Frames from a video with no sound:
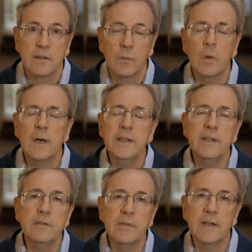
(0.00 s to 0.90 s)
why do
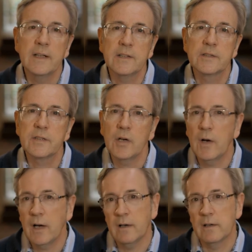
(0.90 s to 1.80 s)
you find it so
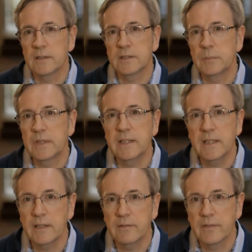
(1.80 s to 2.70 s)
hard to
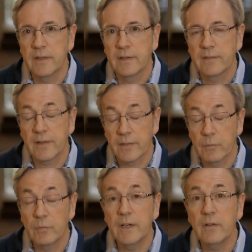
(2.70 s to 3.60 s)
believe that the
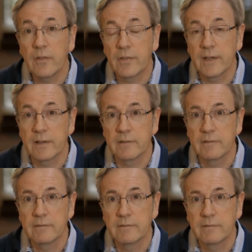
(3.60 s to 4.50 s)
real thing,
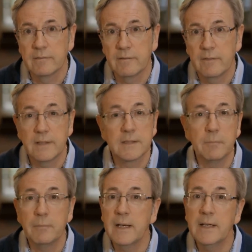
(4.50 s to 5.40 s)
this
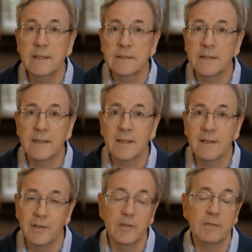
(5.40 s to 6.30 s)
amazing
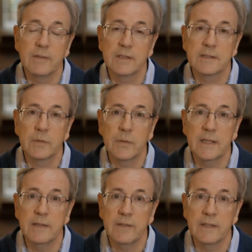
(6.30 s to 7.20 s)
universe that we
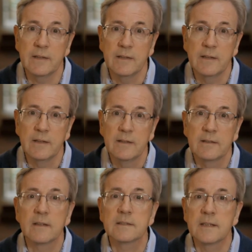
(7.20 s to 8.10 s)
live in,
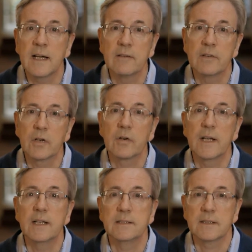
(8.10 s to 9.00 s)
doesn't have a
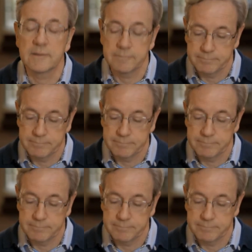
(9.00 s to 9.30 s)
creator?